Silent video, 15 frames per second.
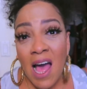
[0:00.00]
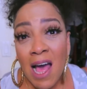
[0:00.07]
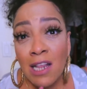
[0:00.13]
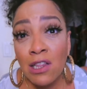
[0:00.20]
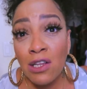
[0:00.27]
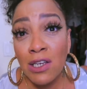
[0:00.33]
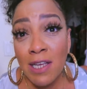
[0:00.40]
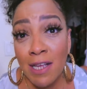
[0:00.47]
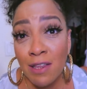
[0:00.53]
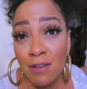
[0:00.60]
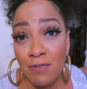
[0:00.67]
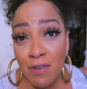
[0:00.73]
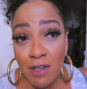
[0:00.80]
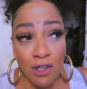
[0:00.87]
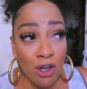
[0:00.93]
I look at
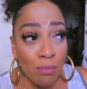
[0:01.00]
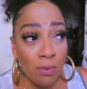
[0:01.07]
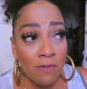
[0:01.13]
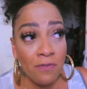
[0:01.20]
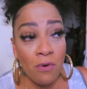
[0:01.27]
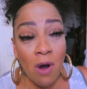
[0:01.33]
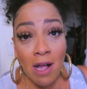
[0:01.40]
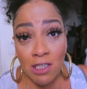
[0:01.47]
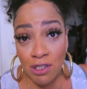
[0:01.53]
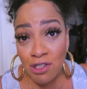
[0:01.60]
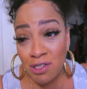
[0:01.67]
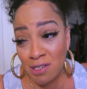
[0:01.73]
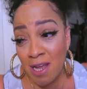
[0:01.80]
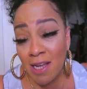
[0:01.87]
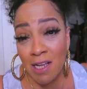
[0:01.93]
the video before I
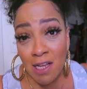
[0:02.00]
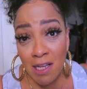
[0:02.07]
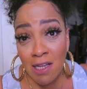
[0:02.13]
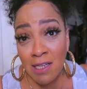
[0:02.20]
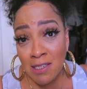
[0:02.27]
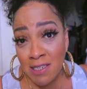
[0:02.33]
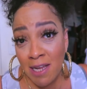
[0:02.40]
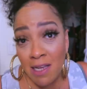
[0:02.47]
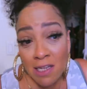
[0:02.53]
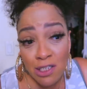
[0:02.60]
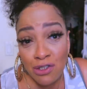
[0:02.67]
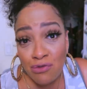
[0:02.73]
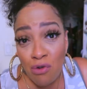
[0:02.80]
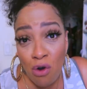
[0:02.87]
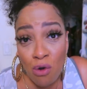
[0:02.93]
take a take a
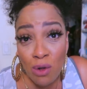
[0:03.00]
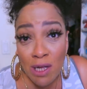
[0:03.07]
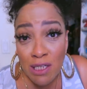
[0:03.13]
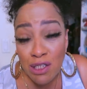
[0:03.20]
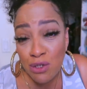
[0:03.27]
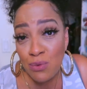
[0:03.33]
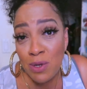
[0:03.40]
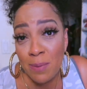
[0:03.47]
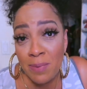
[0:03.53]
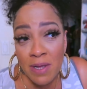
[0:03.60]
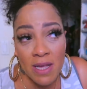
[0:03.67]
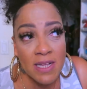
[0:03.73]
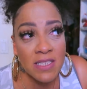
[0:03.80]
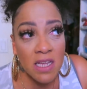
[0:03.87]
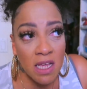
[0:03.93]
stroll into it
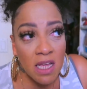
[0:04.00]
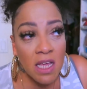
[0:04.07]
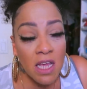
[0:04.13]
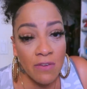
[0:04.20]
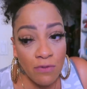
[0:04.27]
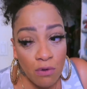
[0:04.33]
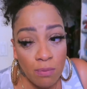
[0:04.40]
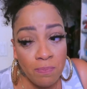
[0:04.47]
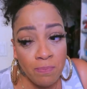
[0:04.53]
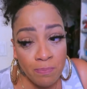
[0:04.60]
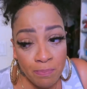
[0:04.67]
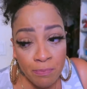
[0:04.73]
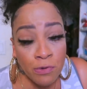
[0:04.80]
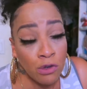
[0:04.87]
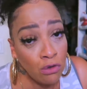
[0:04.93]
because if you
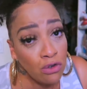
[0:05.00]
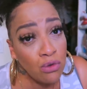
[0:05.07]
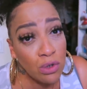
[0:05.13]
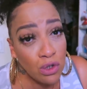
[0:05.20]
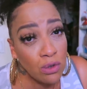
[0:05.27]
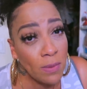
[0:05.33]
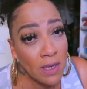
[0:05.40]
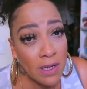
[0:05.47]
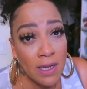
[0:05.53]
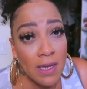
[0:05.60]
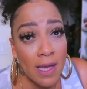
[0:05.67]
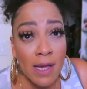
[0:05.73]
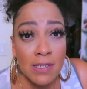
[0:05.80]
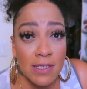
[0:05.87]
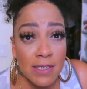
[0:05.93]
you doing too many
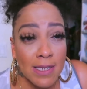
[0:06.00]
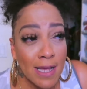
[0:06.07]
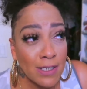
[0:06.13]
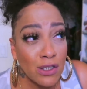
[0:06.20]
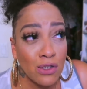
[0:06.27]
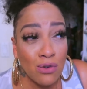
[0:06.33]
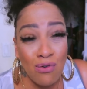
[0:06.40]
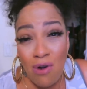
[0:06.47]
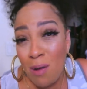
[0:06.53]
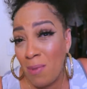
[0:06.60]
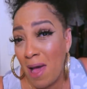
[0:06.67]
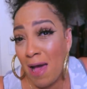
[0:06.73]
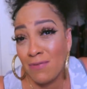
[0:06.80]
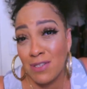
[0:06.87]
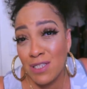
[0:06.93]
knee exercises, girl. I'm
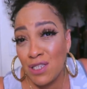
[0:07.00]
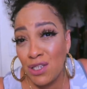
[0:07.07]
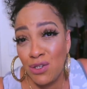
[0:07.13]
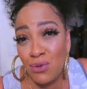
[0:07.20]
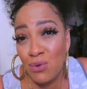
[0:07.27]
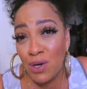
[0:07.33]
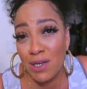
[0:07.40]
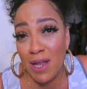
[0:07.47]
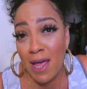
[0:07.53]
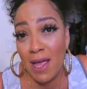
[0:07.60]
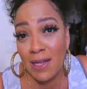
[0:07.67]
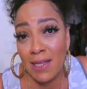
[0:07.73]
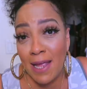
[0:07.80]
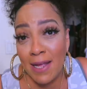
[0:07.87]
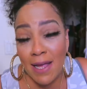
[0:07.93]
gonna have to see you on
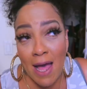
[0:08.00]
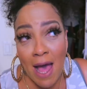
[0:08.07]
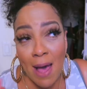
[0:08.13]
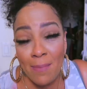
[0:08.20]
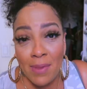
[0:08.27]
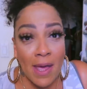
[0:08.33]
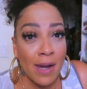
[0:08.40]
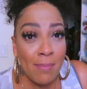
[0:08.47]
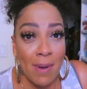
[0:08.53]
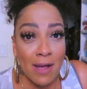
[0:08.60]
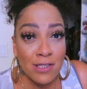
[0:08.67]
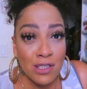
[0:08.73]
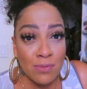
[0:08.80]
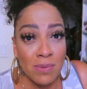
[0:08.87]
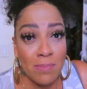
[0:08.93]
that. Like, I'm not
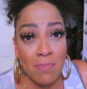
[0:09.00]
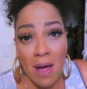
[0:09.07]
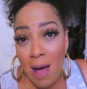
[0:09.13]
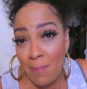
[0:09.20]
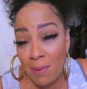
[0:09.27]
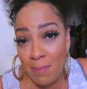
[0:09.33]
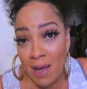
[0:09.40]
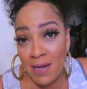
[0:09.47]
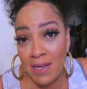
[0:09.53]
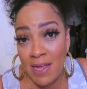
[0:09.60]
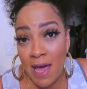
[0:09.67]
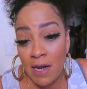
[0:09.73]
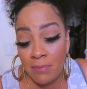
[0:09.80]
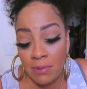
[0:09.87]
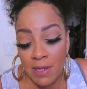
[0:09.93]
about to be popping my
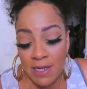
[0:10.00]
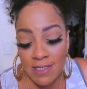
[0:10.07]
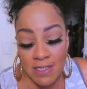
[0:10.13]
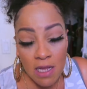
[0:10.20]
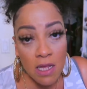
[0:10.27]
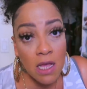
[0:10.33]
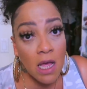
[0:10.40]
knee out of place.